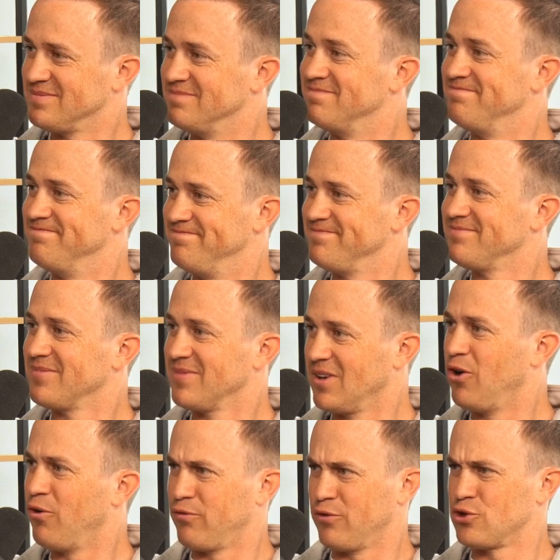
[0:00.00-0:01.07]
Mm-hmm.
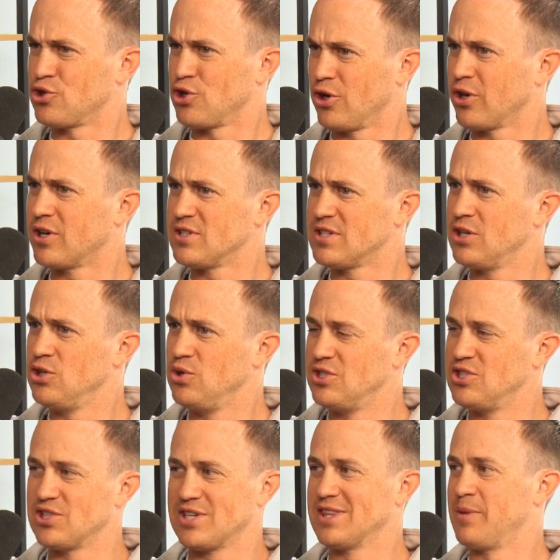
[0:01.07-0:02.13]
Oh, for sure, because then you
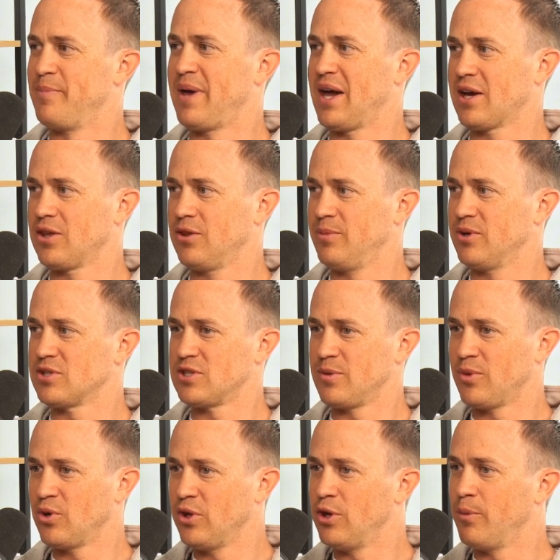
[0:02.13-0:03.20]
just get the back of the book
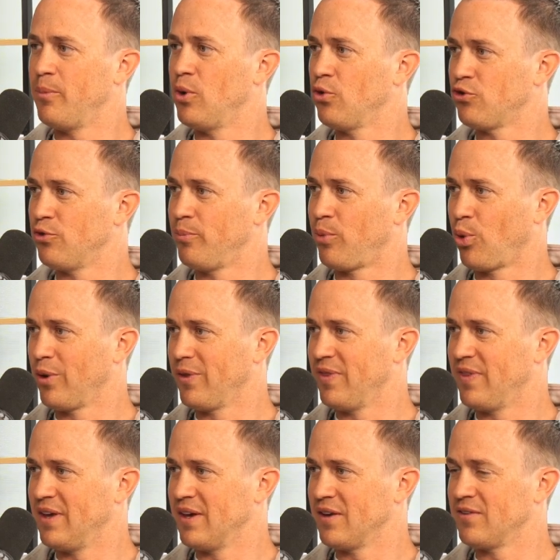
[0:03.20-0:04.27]
summary, the most important
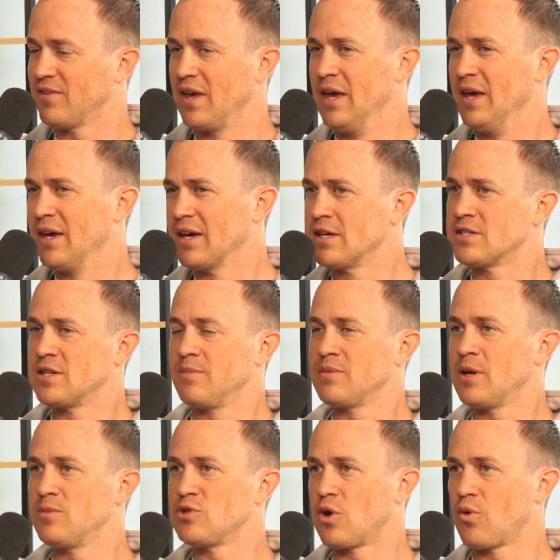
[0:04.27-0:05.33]
things. Because
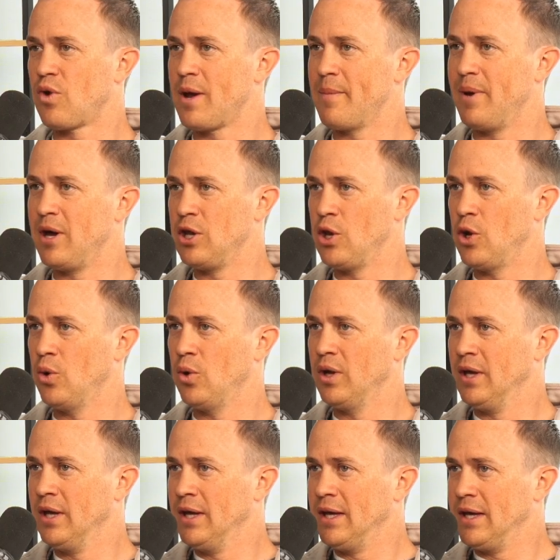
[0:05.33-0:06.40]
sometimes I'll write my note
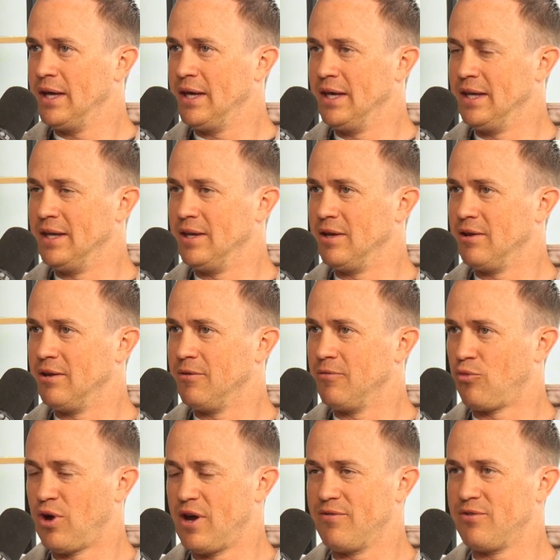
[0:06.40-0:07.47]
in
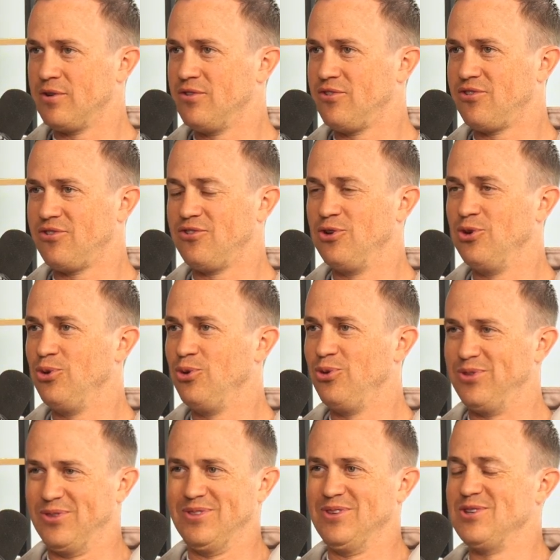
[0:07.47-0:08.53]
reference to
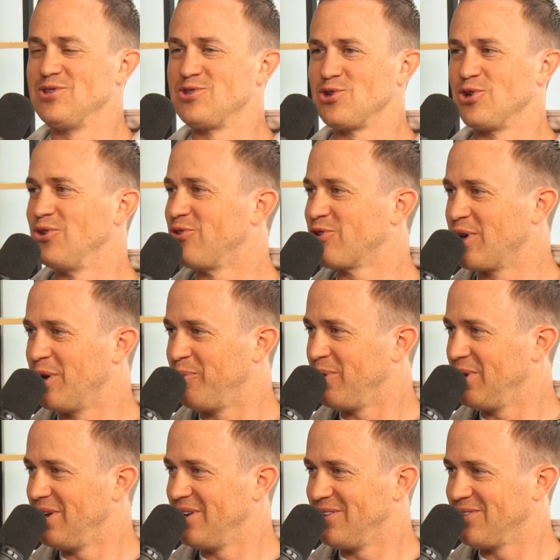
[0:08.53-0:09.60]
the insurance
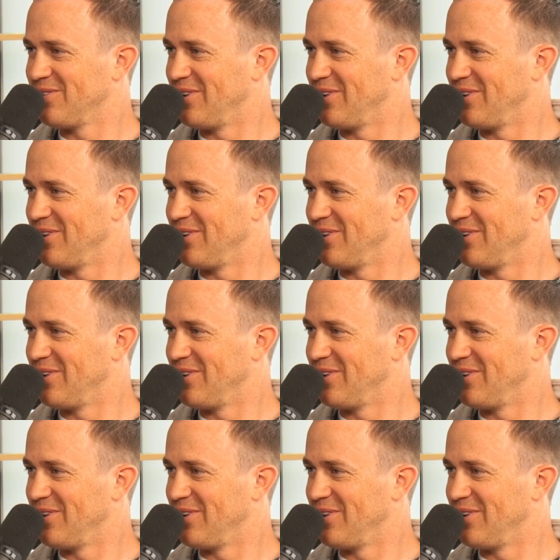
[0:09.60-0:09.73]
companies,